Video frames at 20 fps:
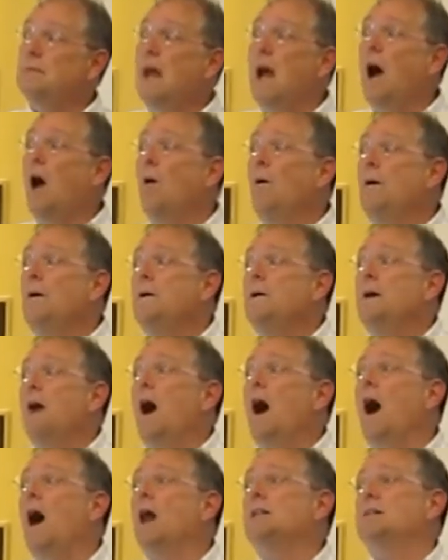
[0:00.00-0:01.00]
Now,
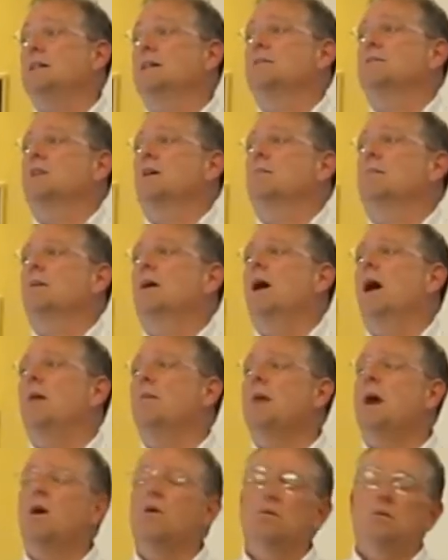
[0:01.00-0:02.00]
autism,
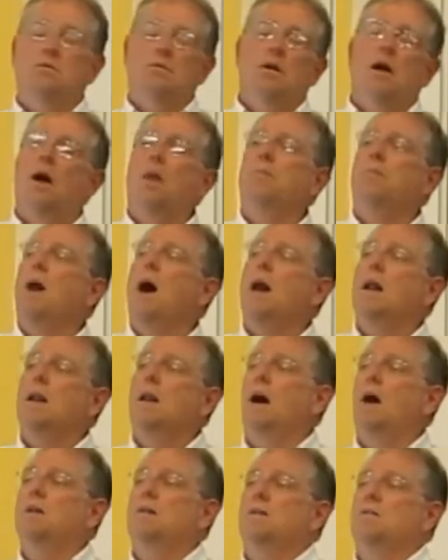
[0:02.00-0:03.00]
I'm not, I'm not
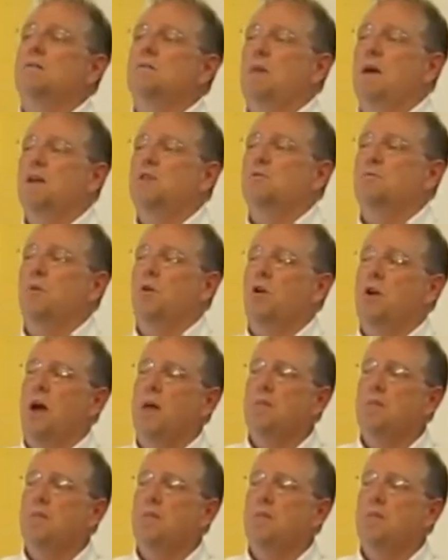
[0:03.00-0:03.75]
an autism expert.